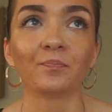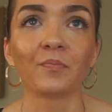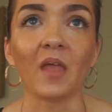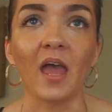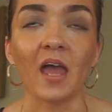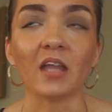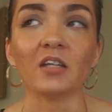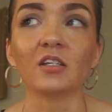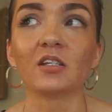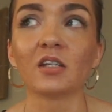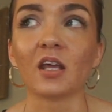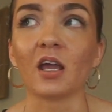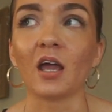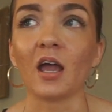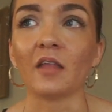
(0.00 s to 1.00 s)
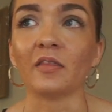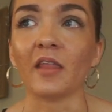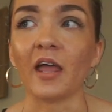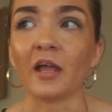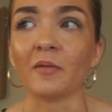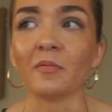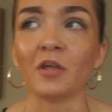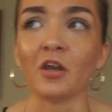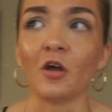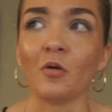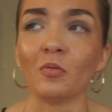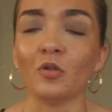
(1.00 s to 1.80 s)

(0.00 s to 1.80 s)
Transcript: end and like, you know,